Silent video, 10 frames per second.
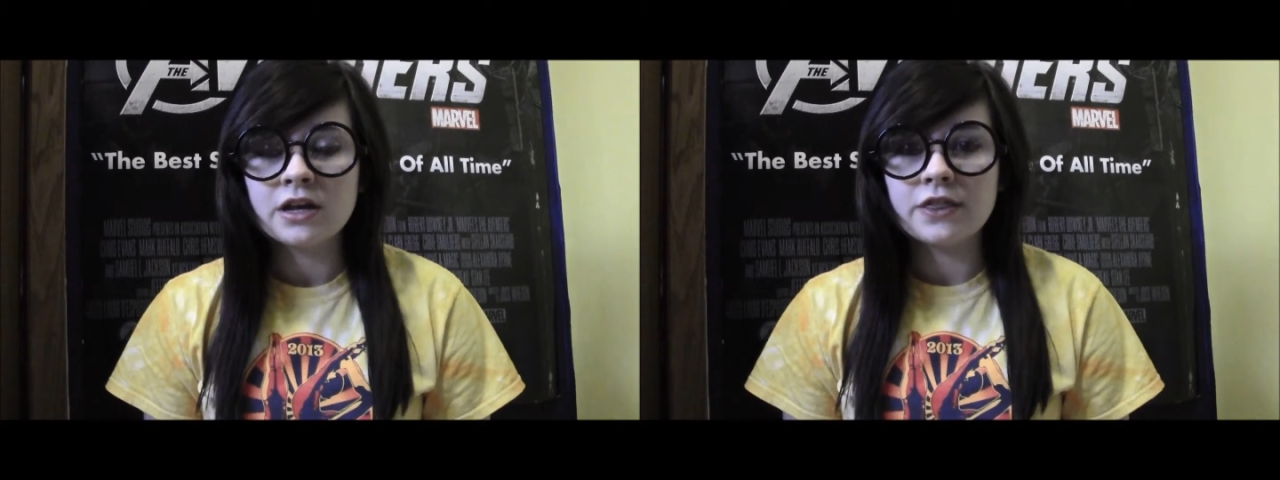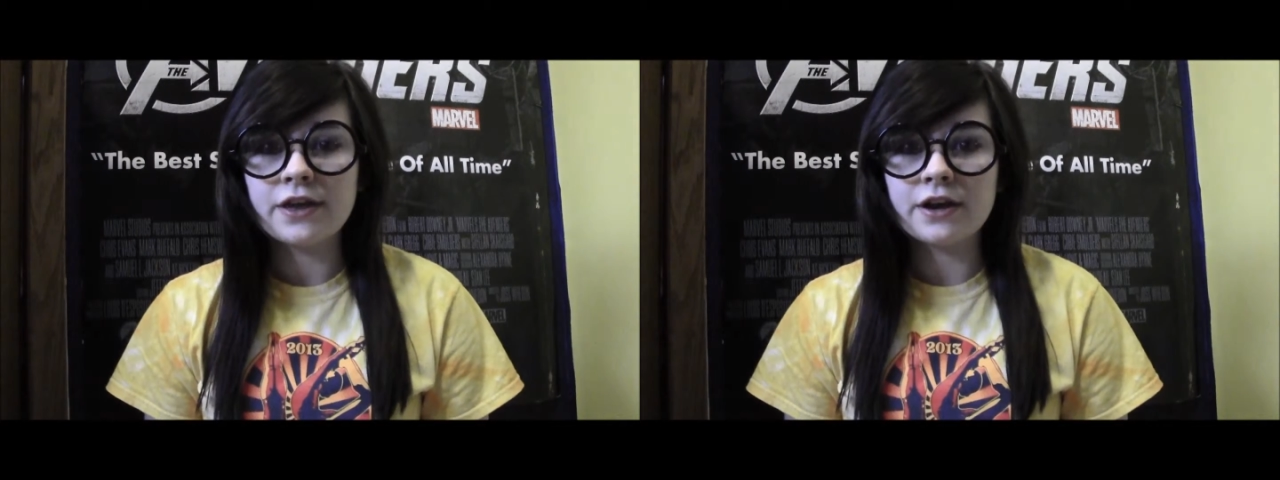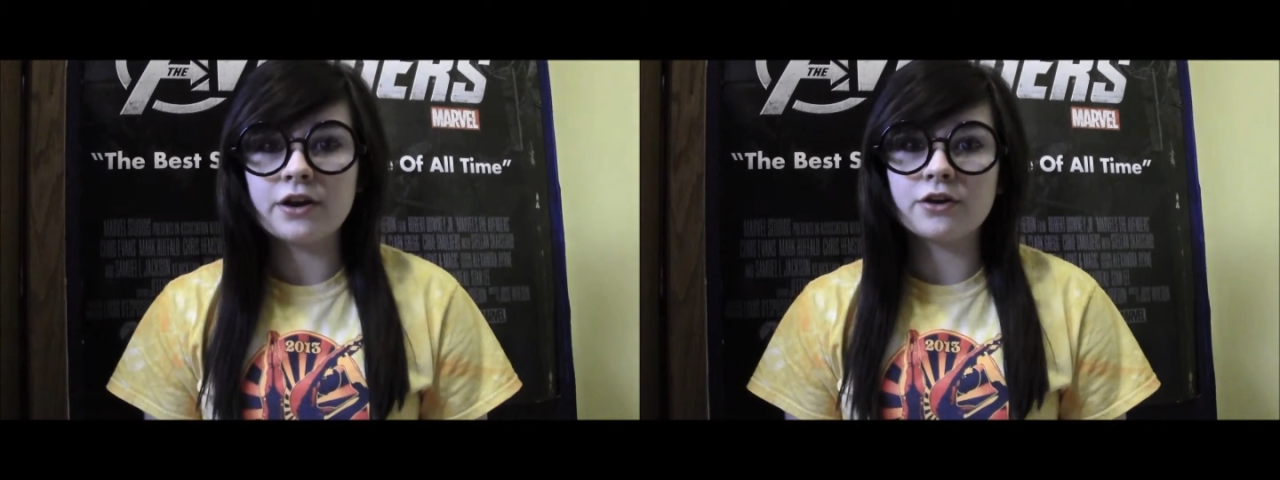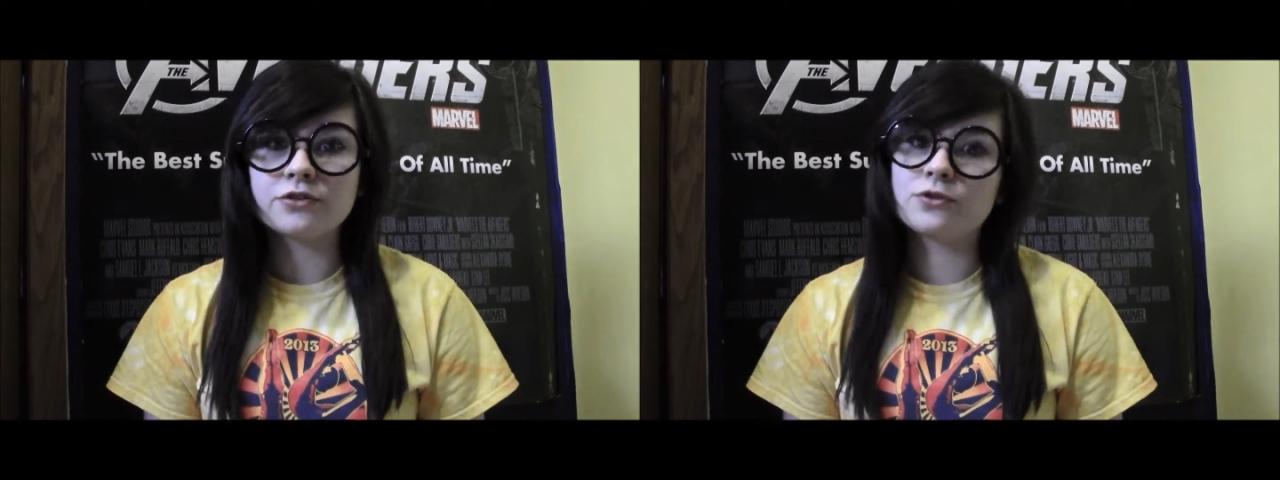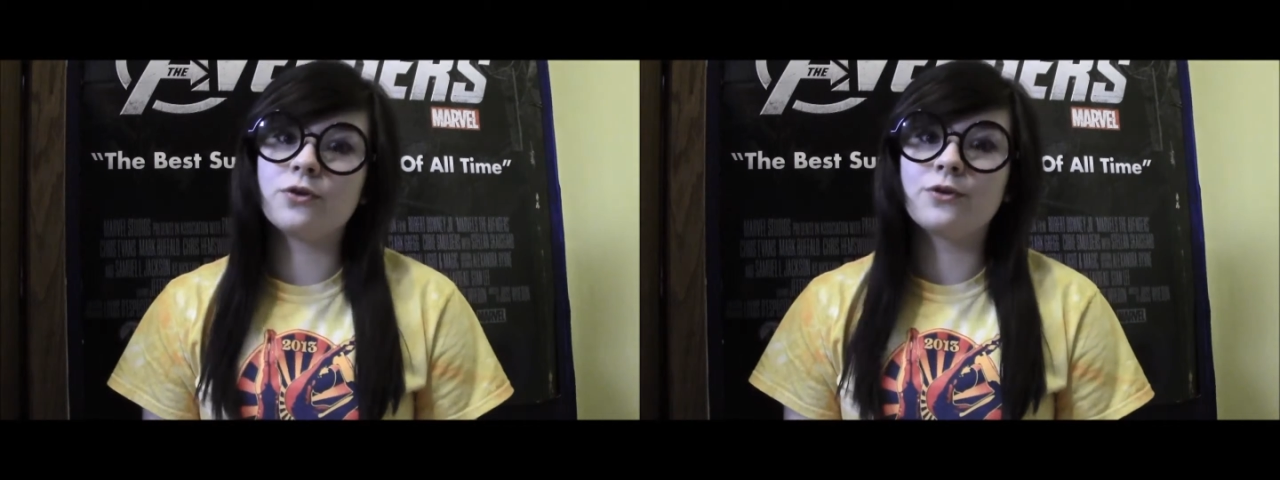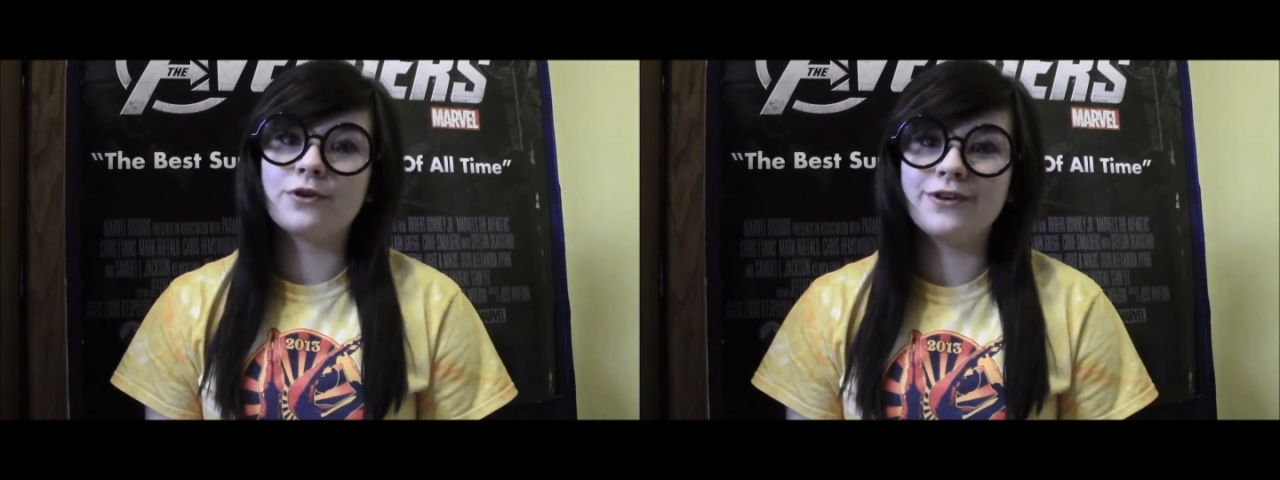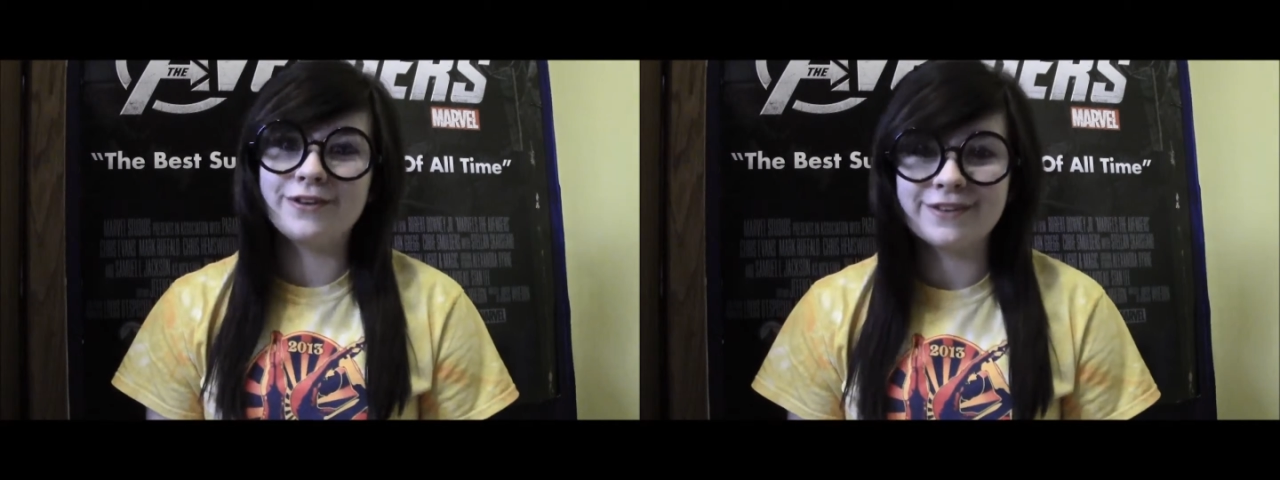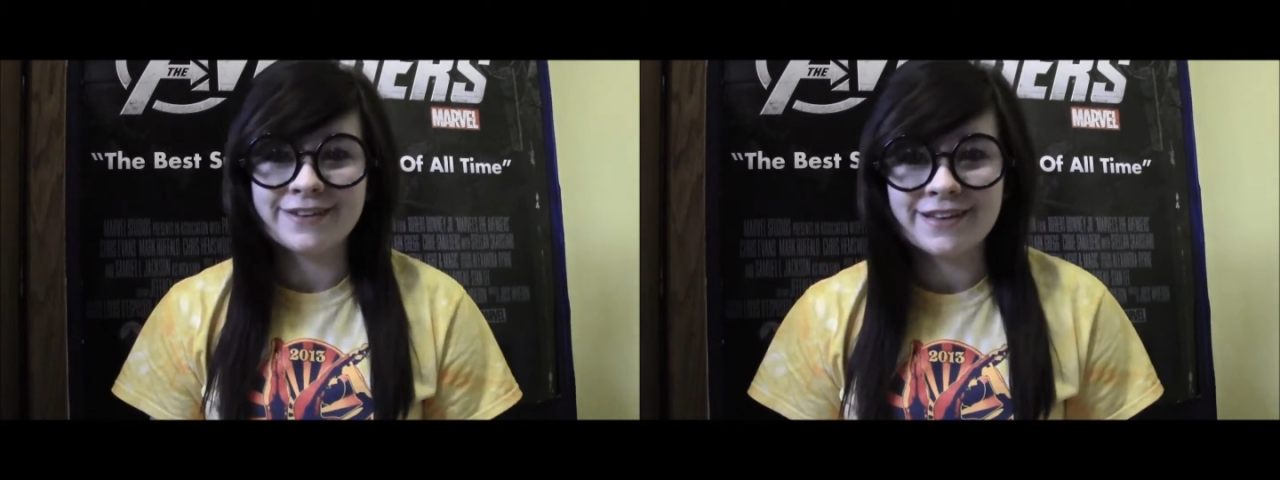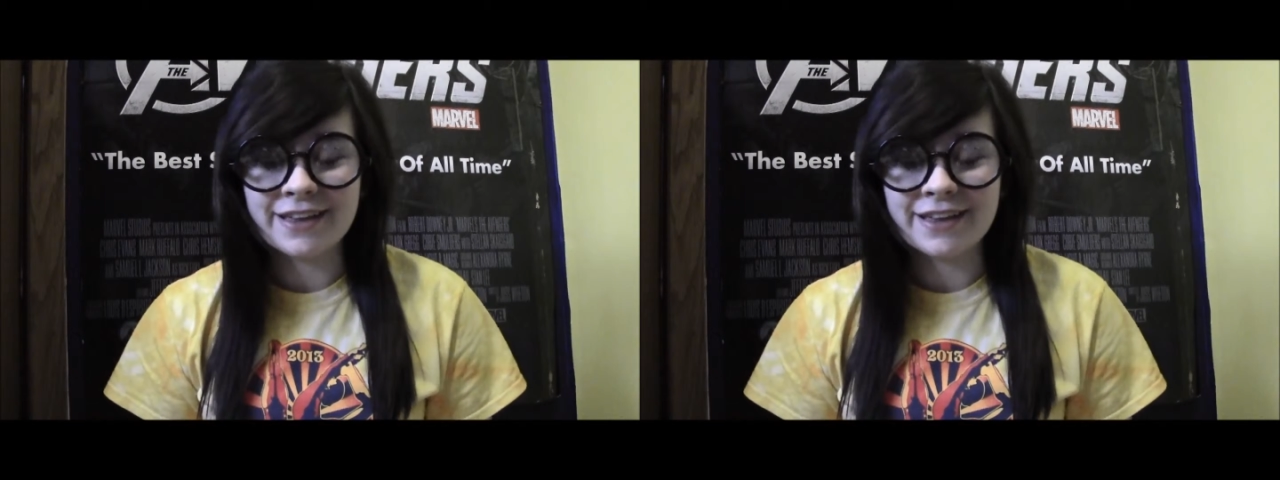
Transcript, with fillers: they're so good.